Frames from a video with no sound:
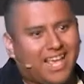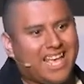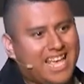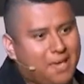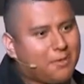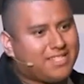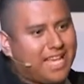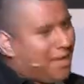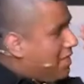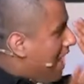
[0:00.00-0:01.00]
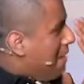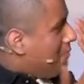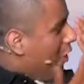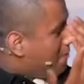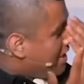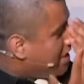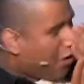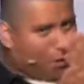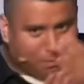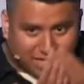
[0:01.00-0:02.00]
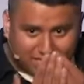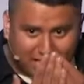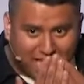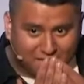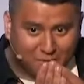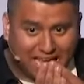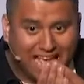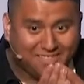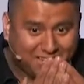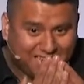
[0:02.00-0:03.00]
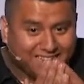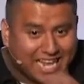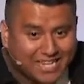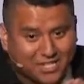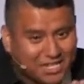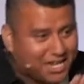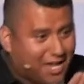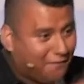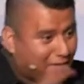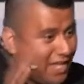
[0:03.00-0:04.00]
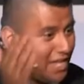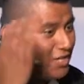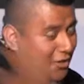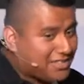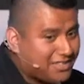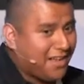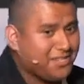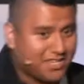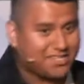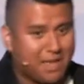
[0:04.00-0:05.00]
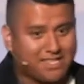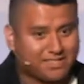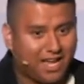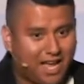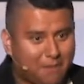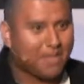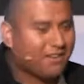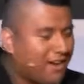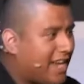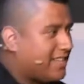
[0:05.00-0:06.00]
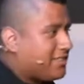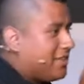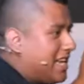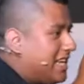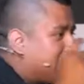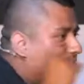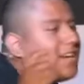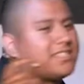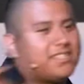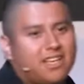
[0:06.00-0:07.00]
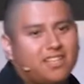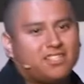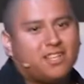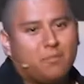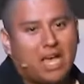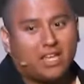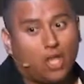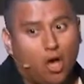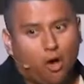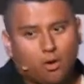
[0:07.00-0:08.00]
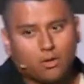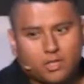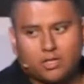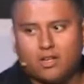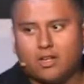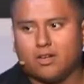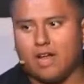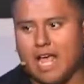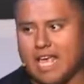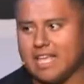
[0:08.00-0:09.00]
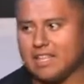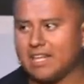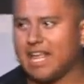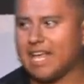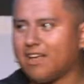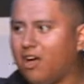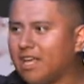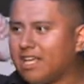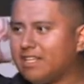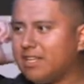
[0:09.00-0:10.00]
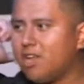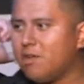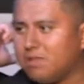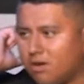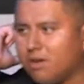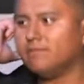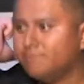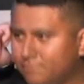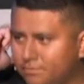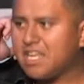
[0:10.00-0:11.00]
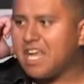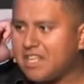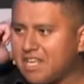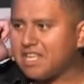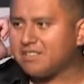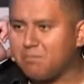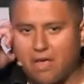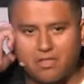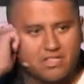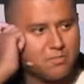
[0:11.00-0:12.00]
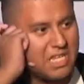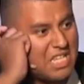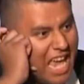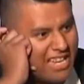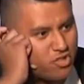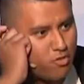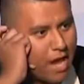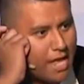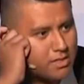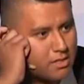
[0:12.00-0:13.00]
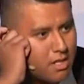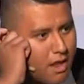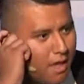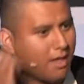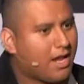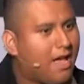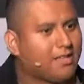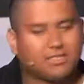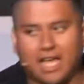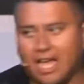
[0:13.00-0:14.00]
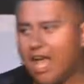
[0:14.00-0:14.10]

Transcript: it was like that moment he opened his eyes, we had the connection of your son just messed up, right? So then he talks to my coach, right? And then, like, all I can hear him, he's going, and then he's mouthing to me, get dressed. And I was like, I